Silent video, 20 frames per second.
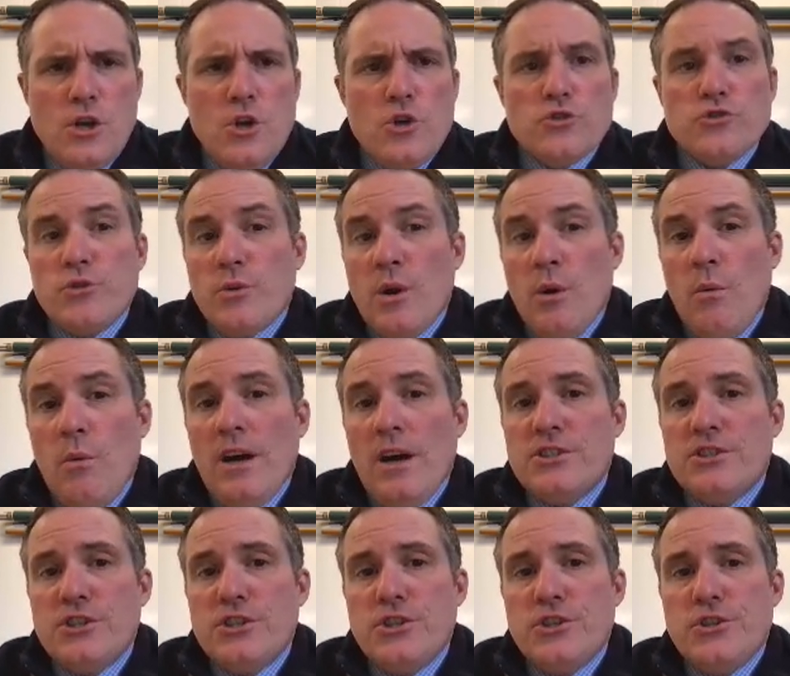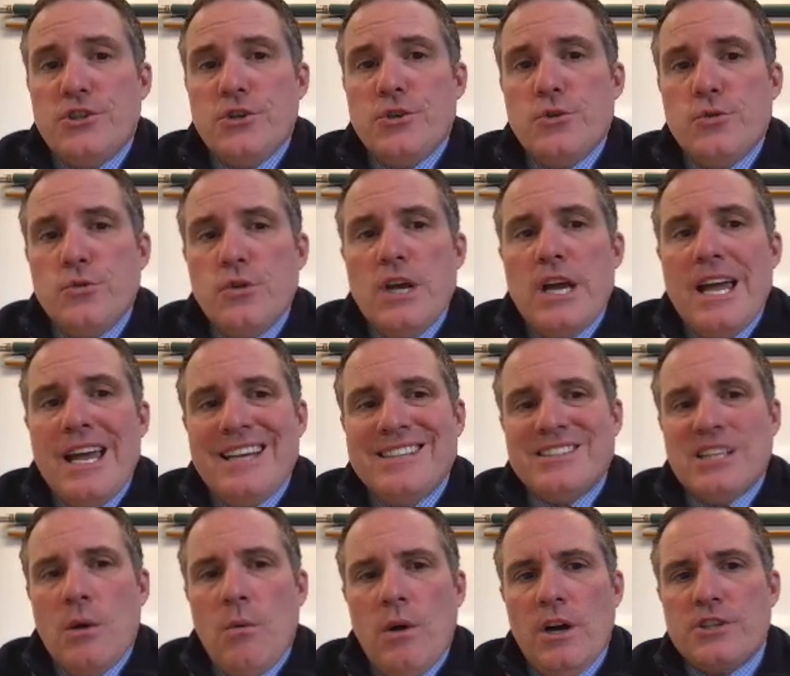So what I want you to do
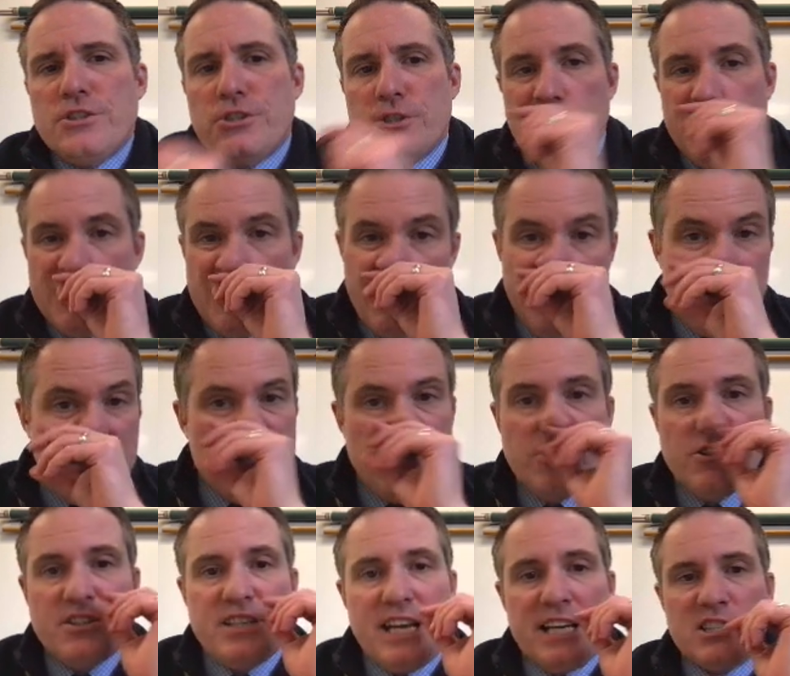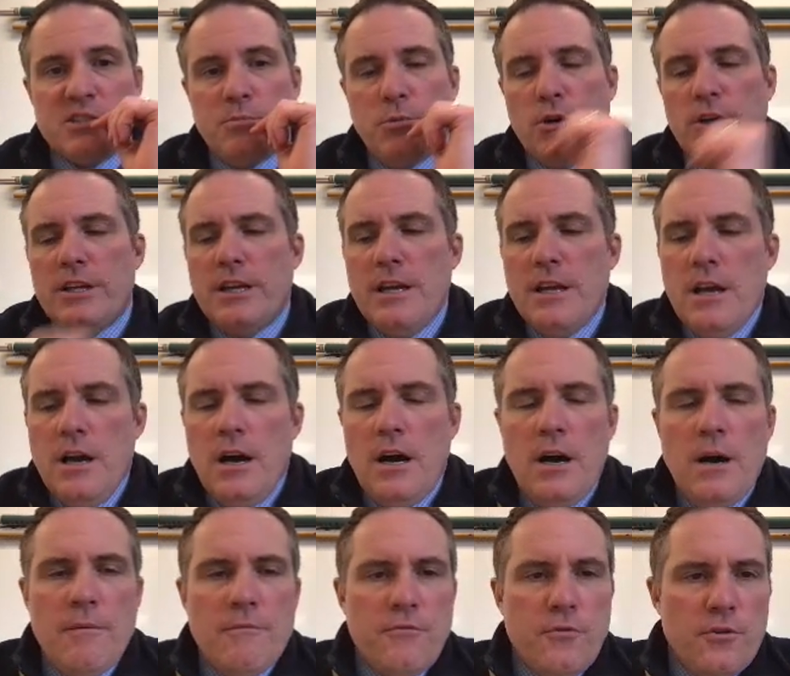is I want you to turn to your textbook
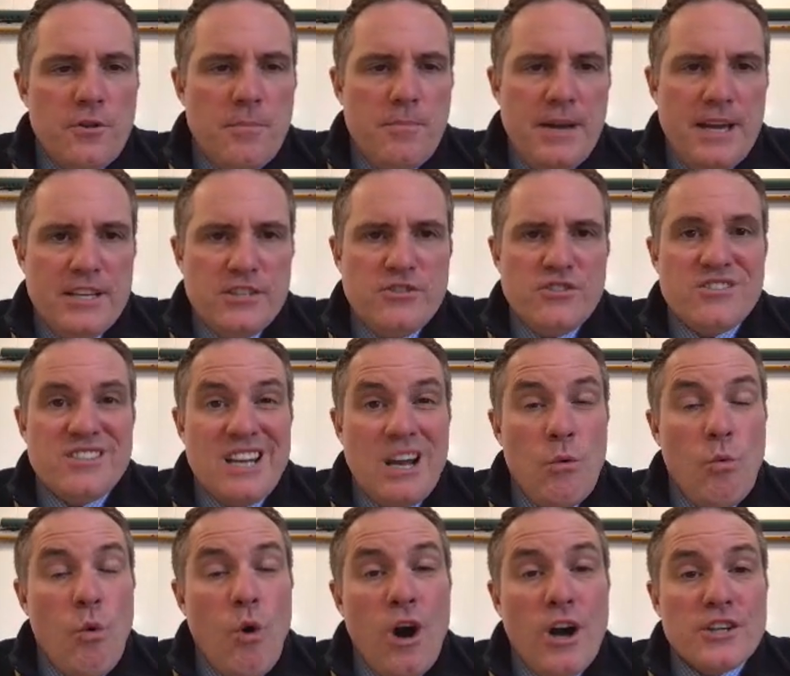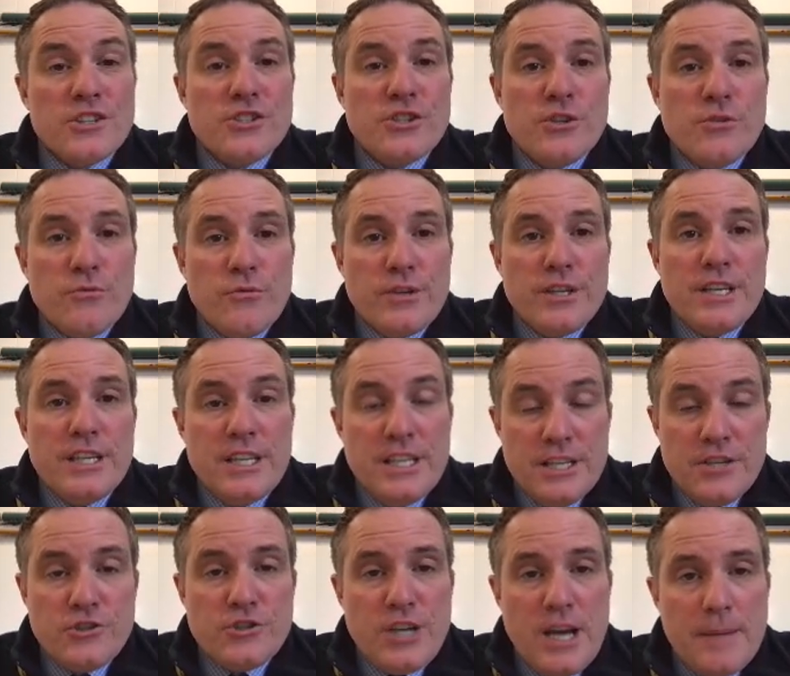for the pages, and I want you to read
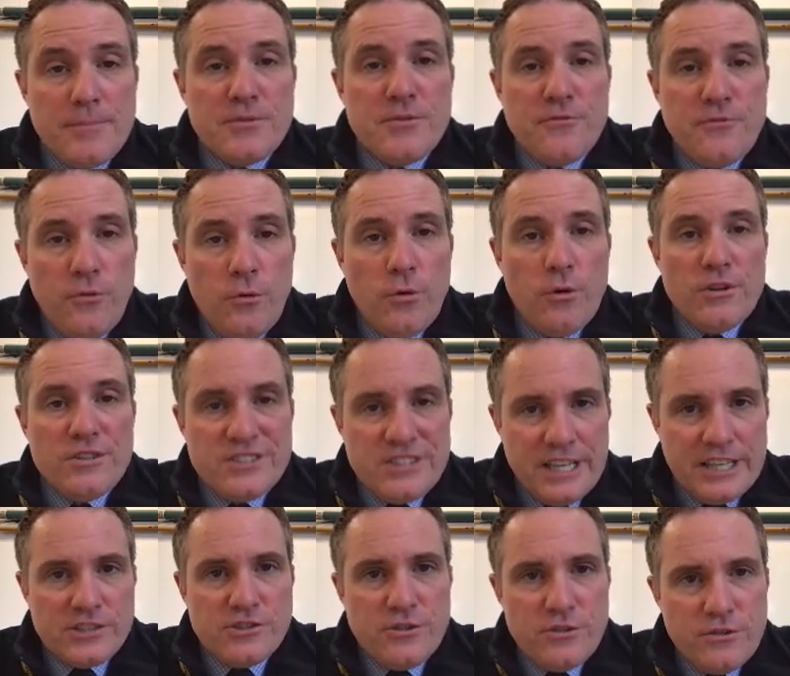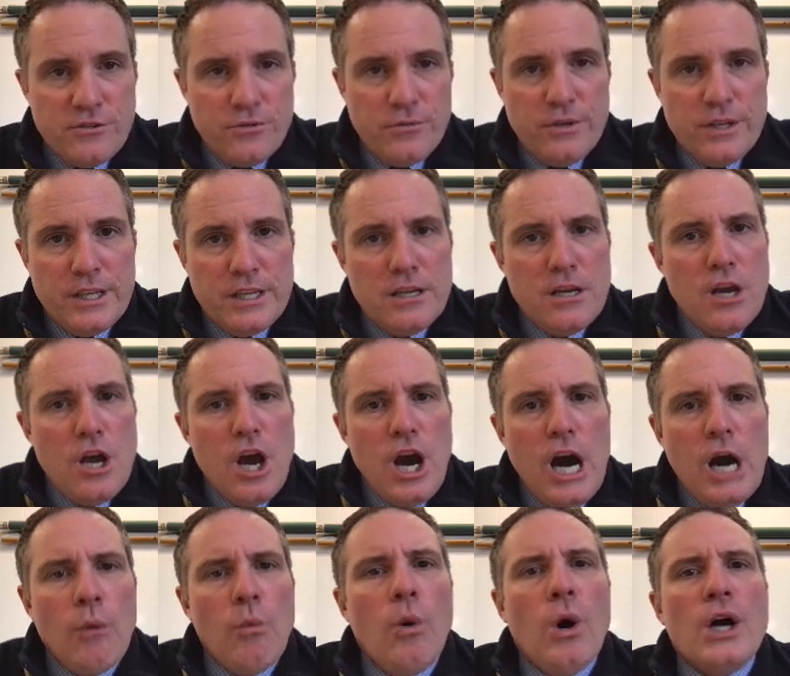in chapter 4, section 3,
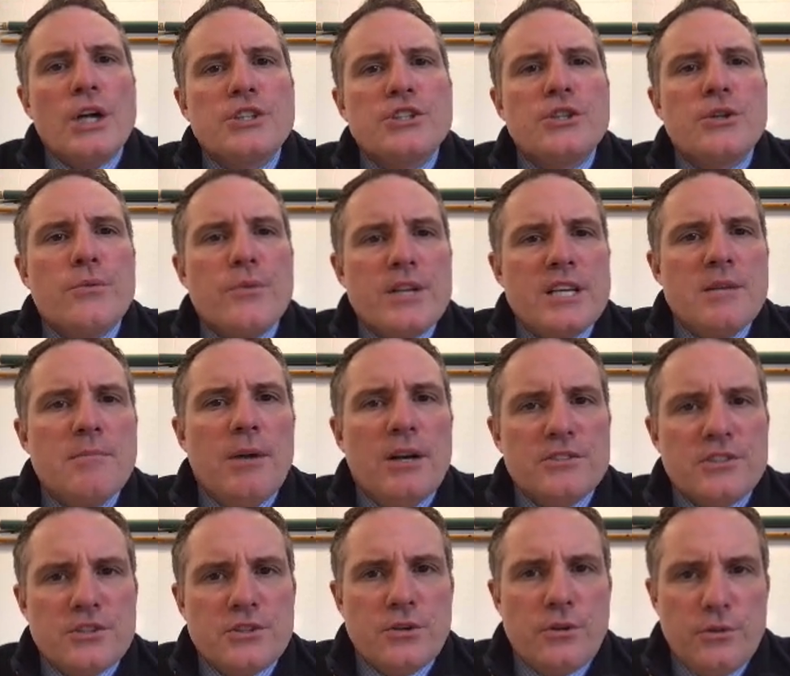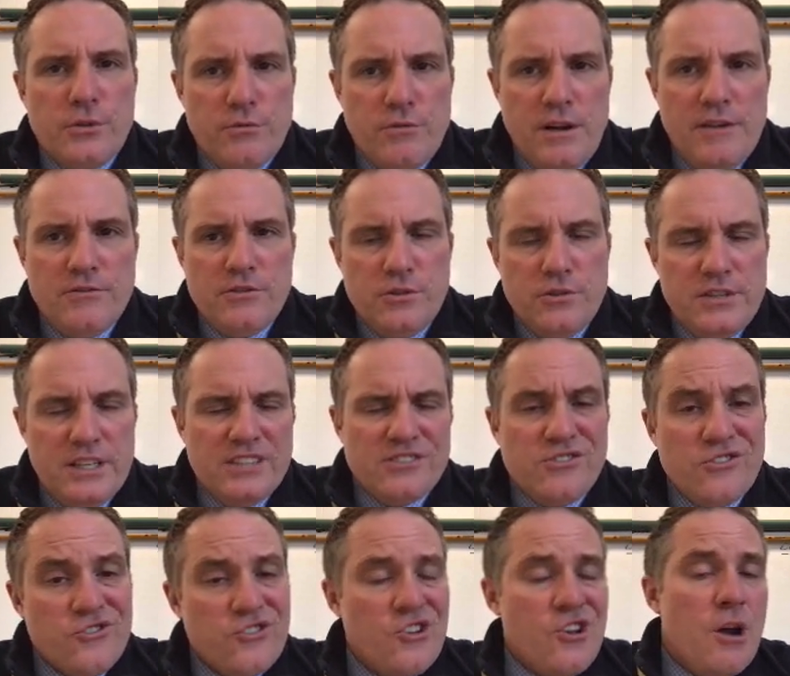I want you to read about the total revenue test.
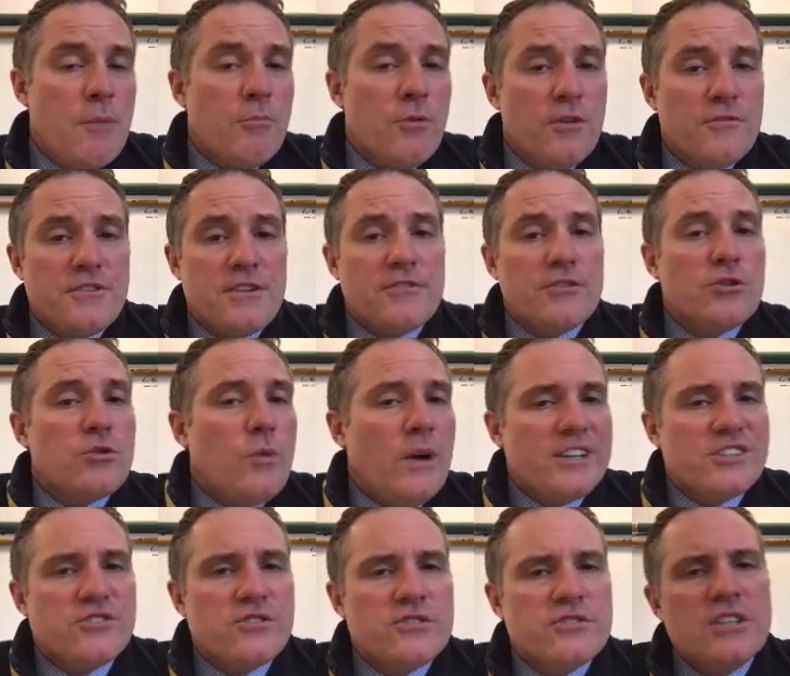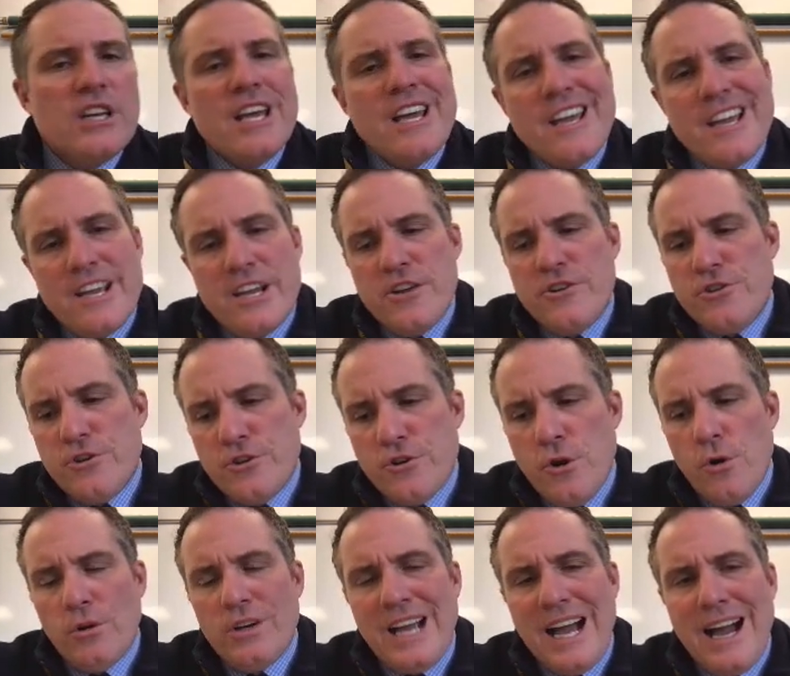There's a number of different questions in your
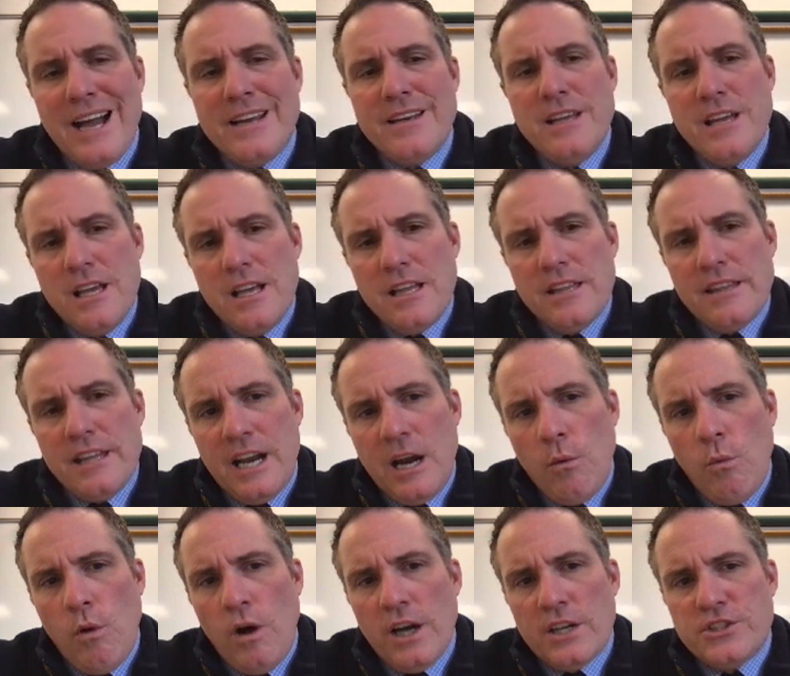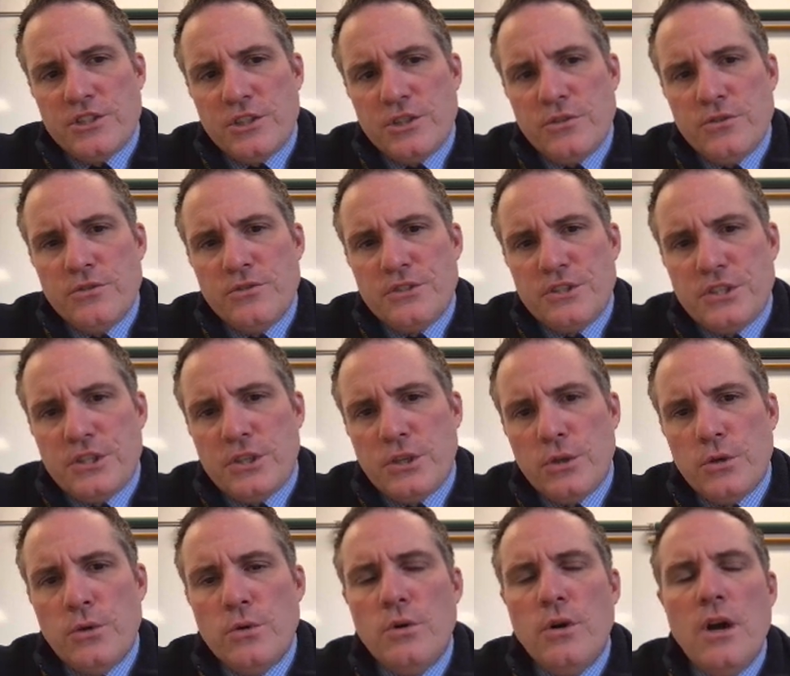note guide that I want you
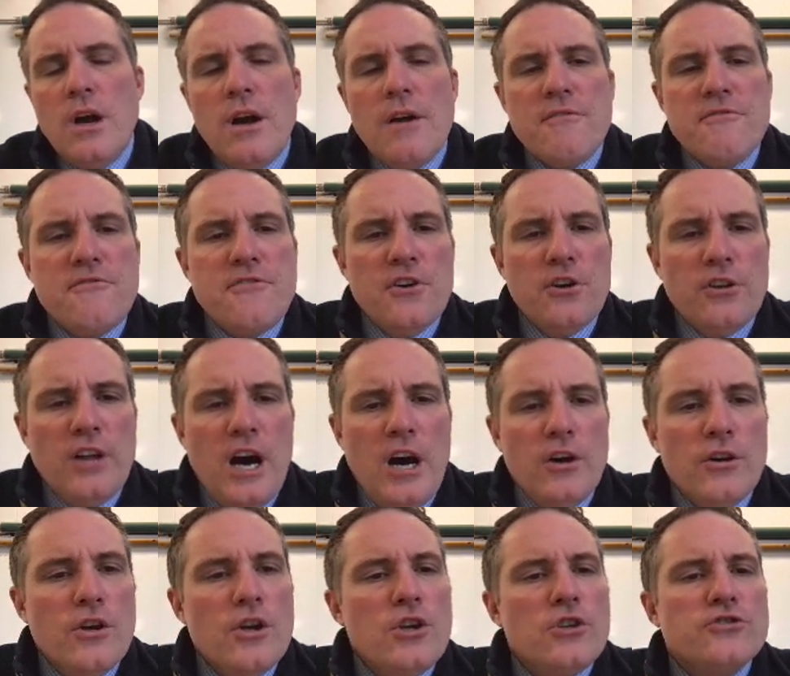to fill out.